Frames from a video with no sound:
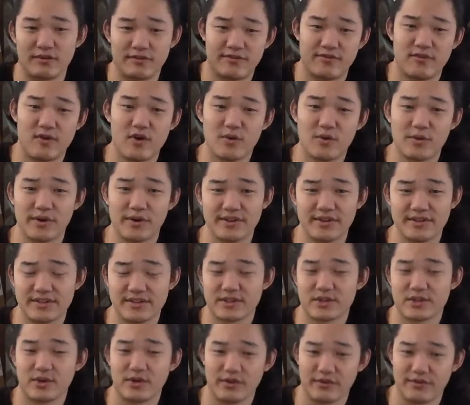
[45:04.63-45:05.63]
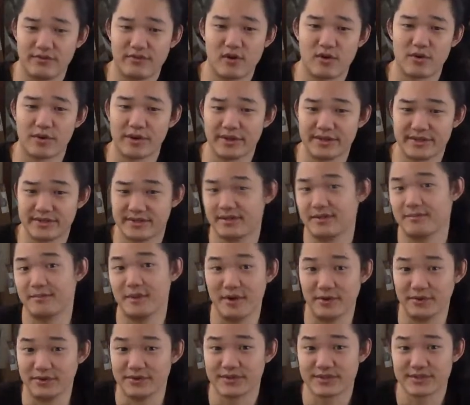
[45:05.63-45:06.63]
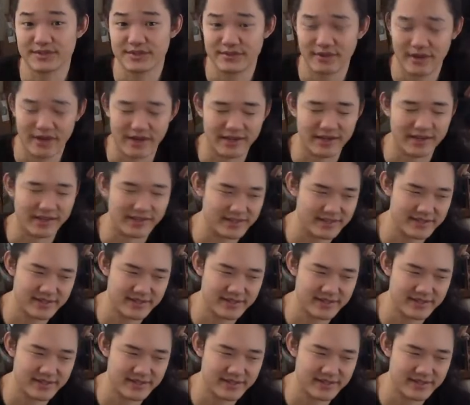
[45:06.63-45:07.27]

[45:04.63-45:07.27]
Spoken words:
forwards is going forwards the most, right?